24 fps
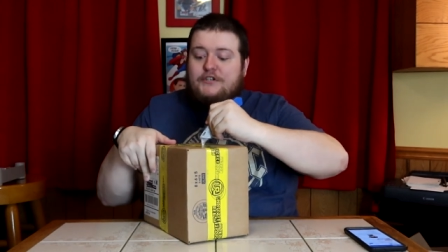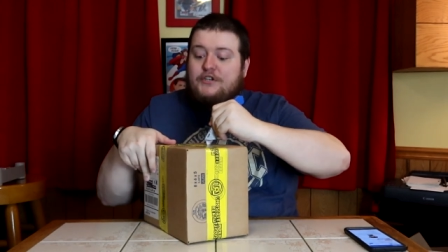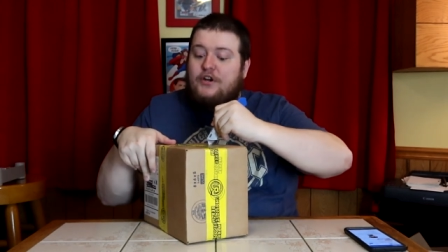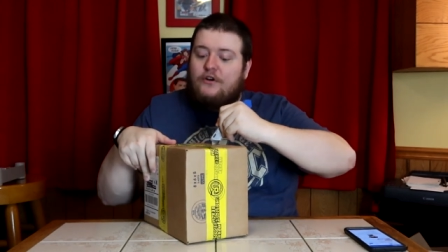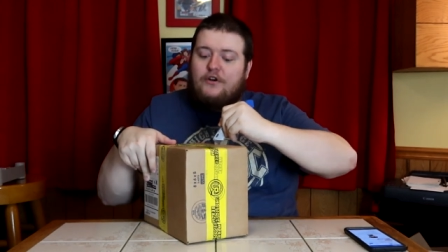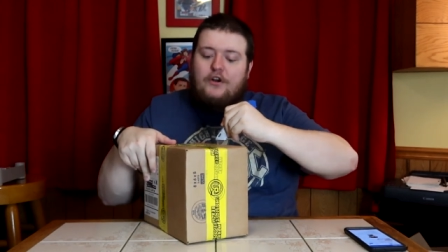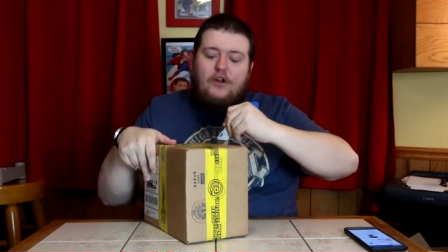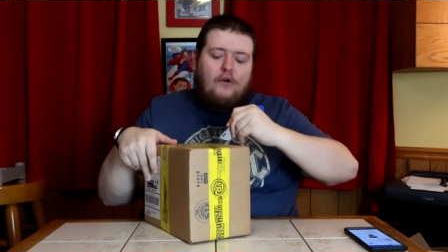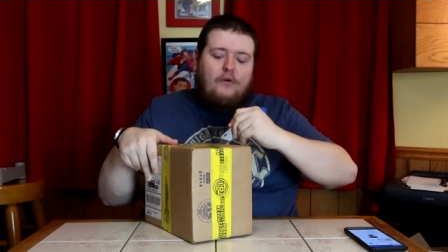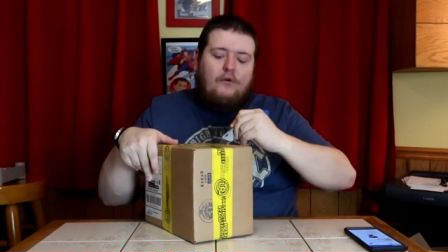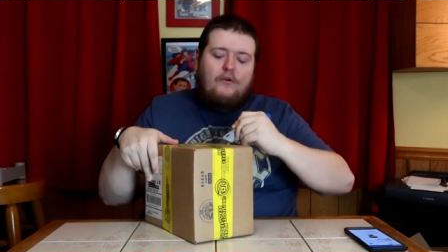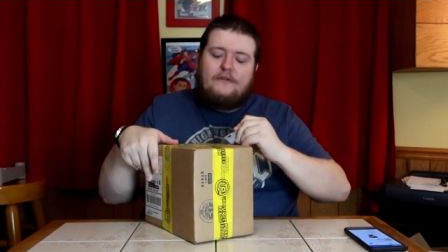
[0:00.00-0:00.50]

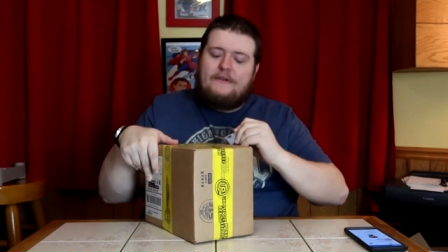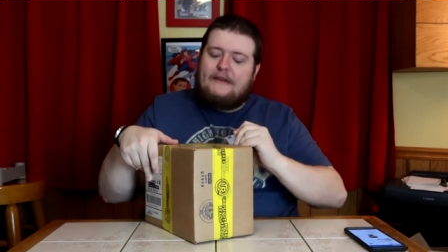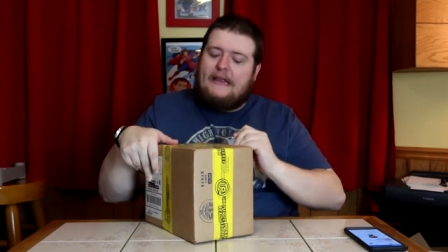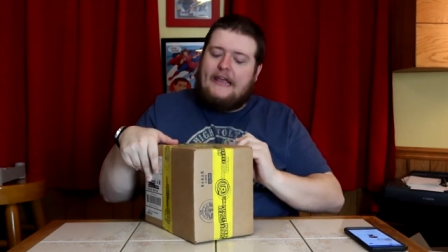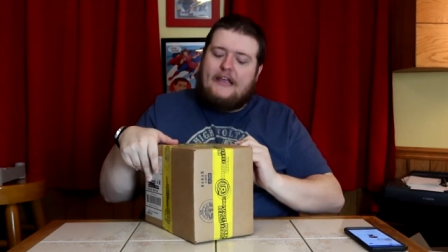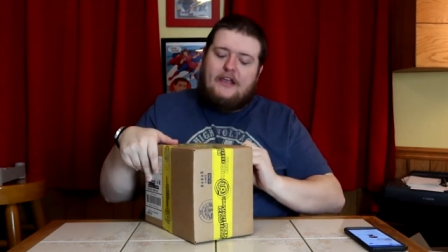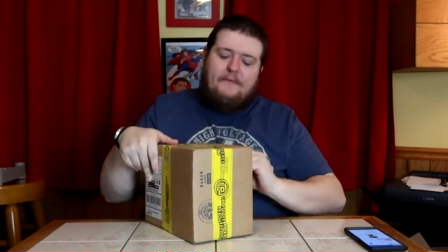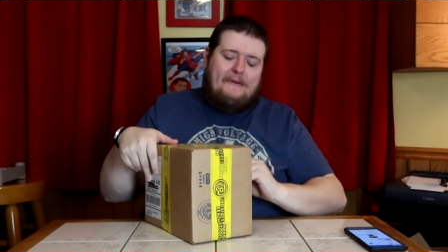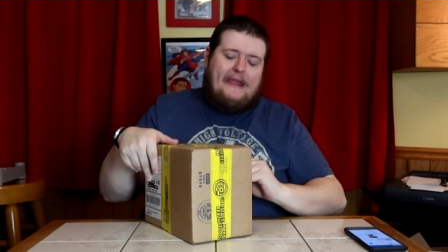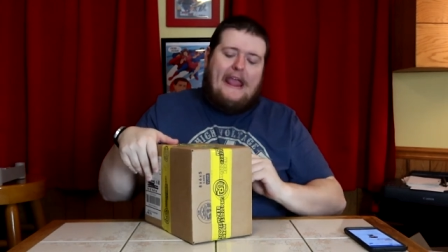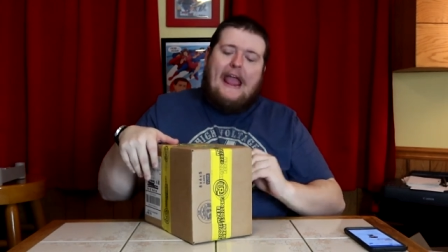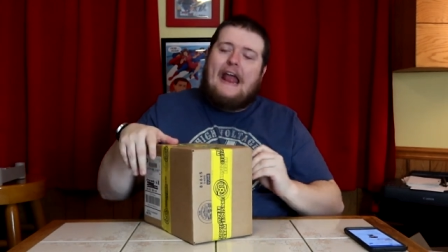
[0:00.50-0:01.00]
Don't know who.
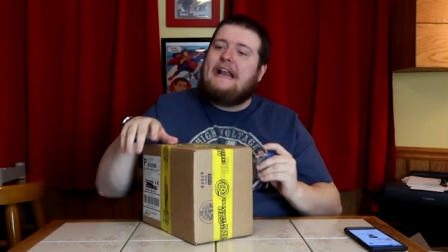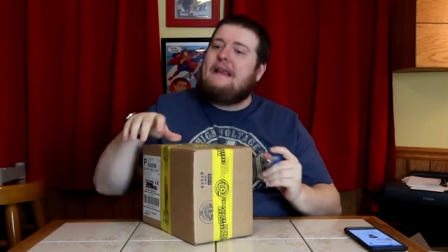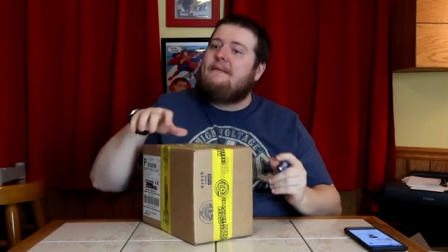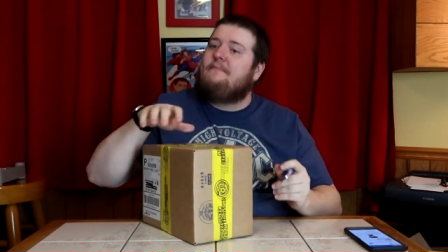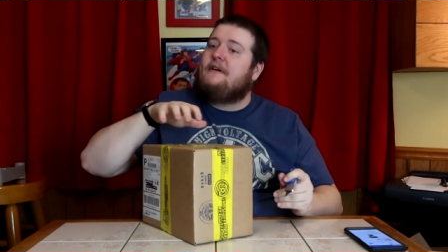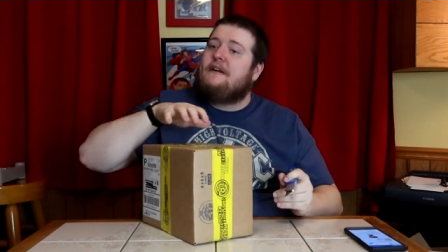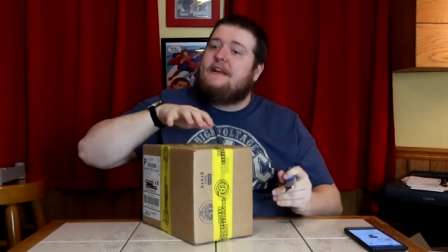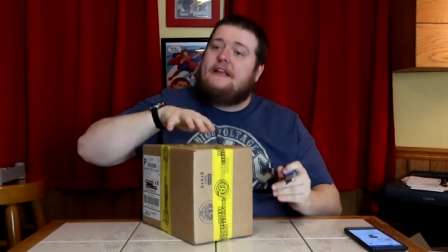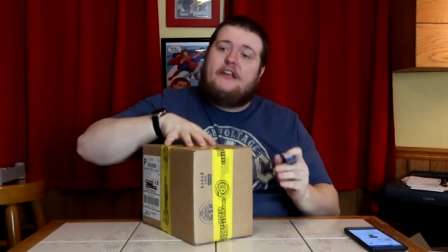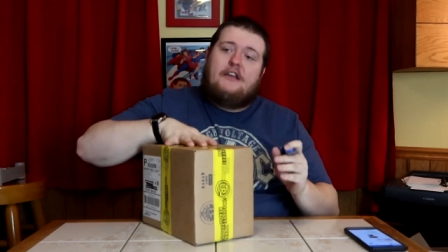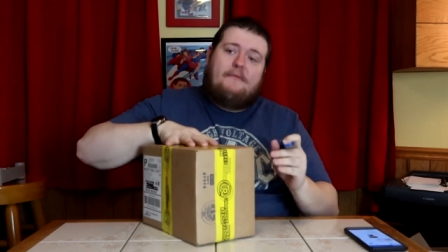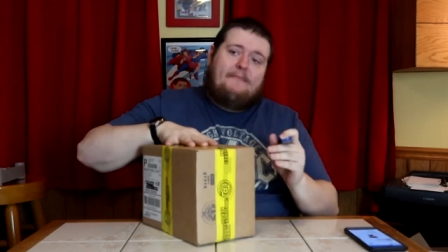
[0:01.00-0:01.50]
It could be
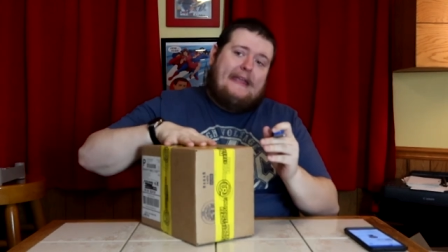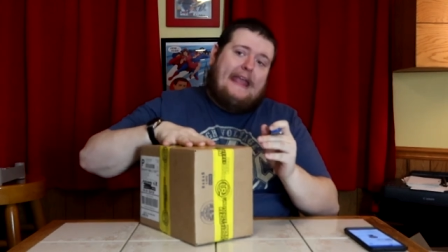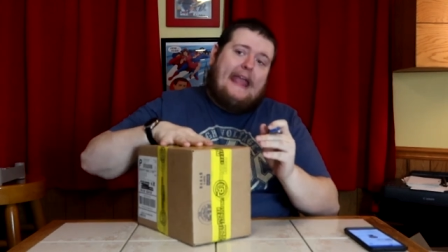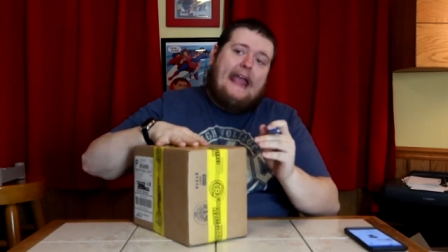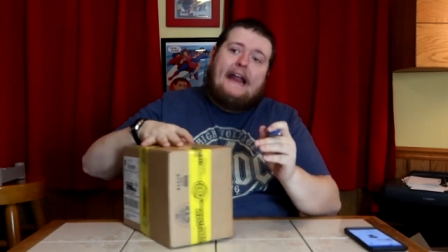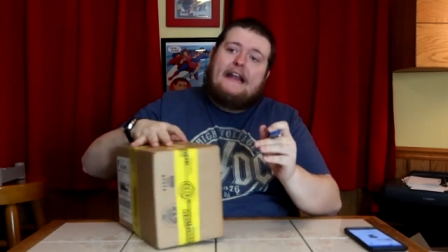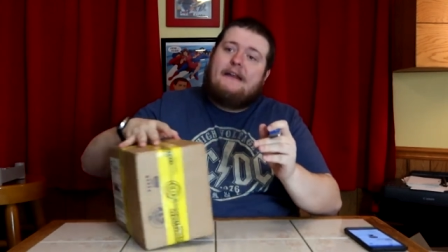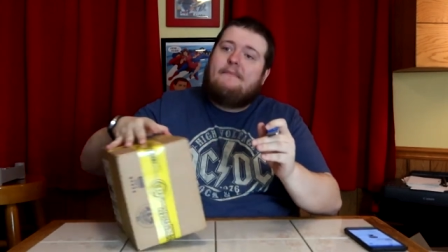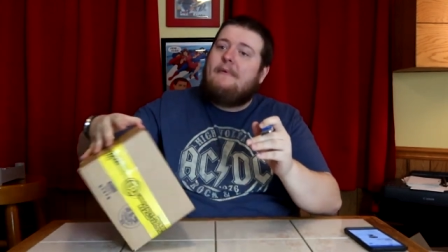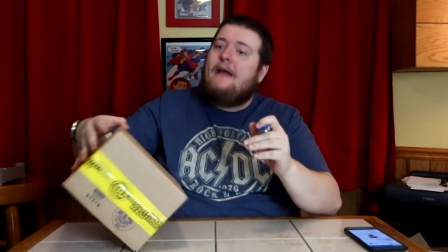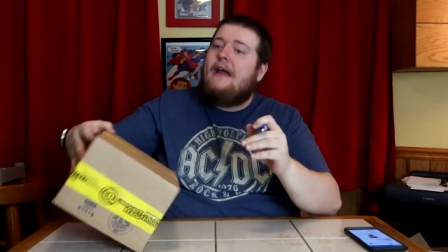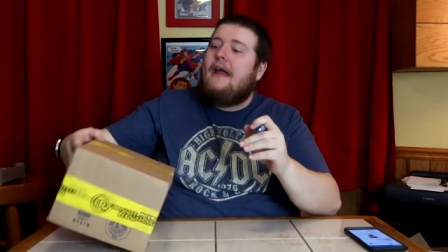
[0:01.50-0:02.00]
anybody. It could be
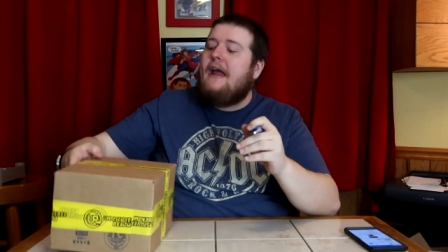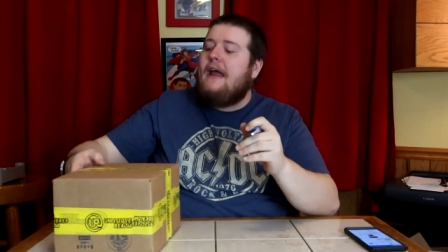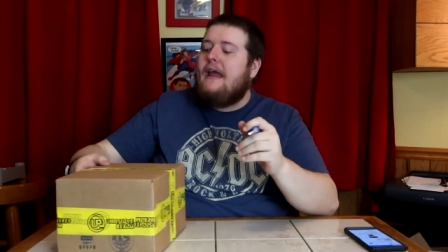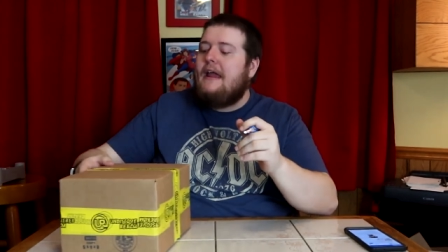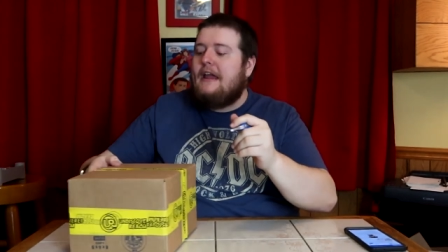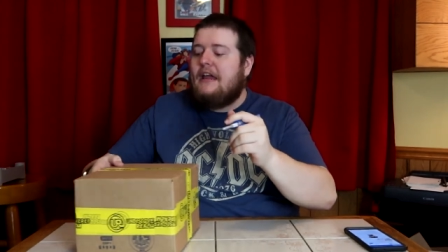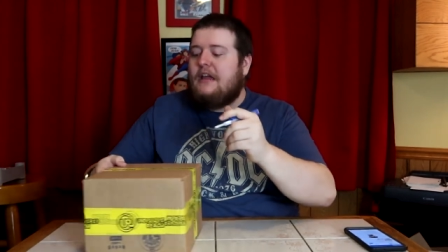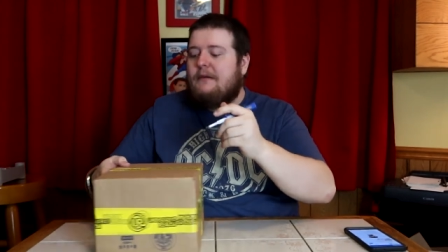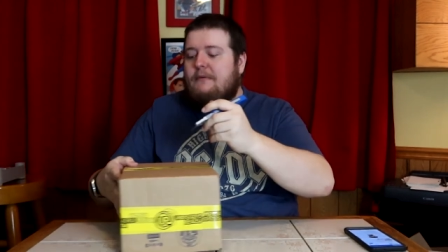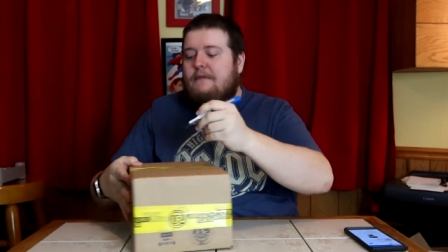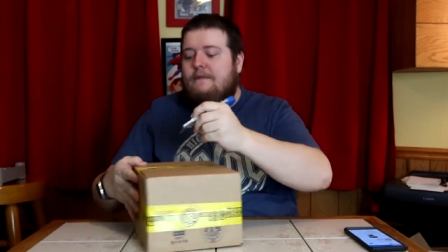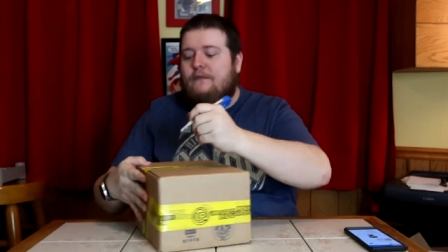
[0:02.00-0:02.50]
anime.
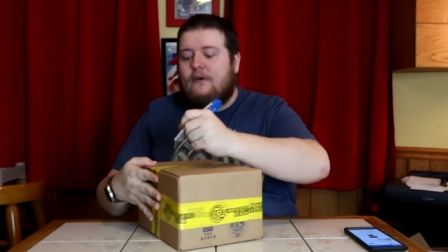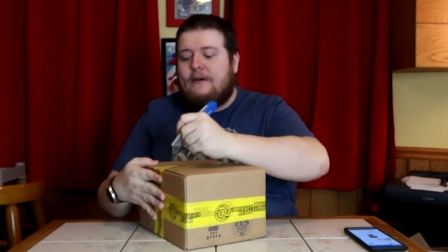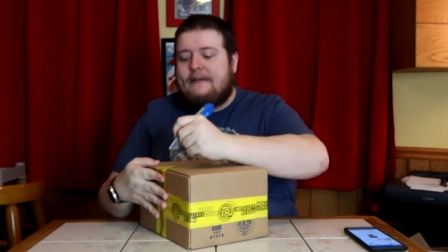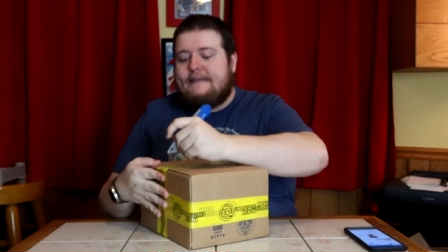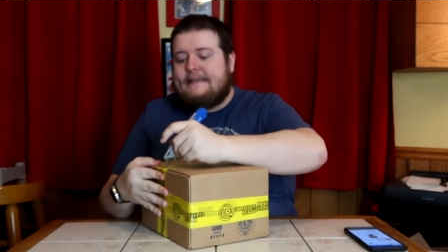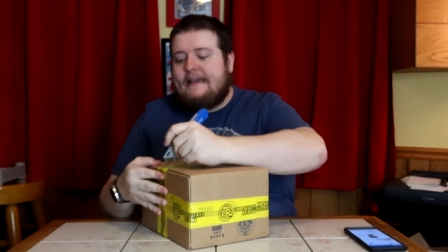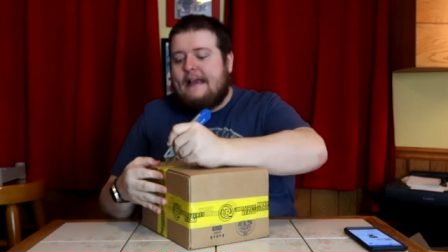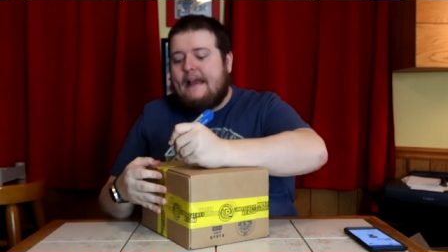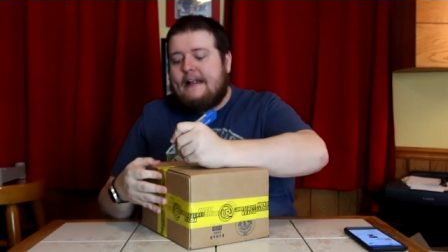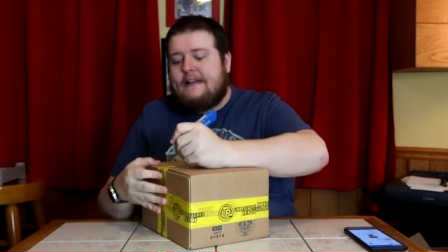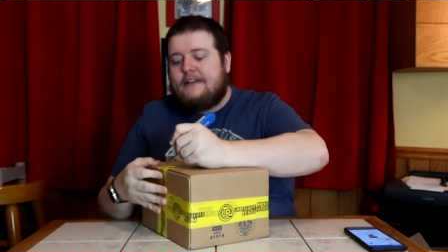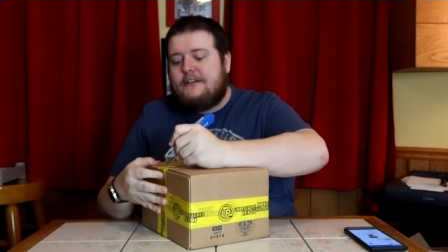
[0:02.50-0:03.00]
It could be
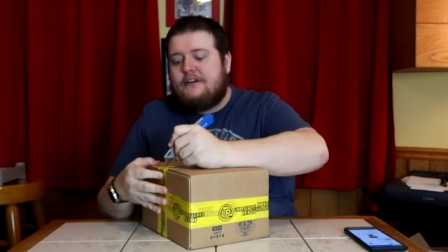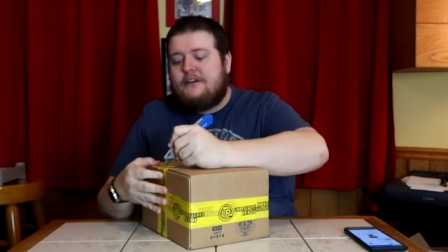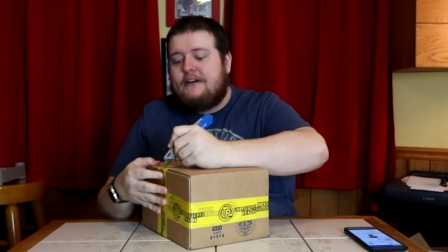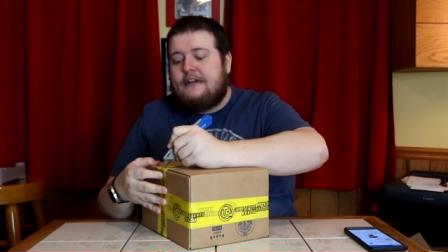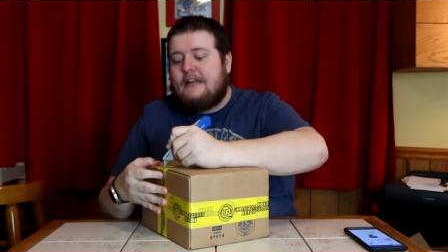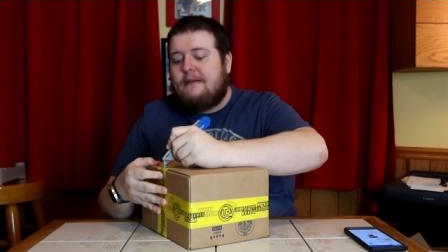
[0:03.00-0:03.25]
voice actor.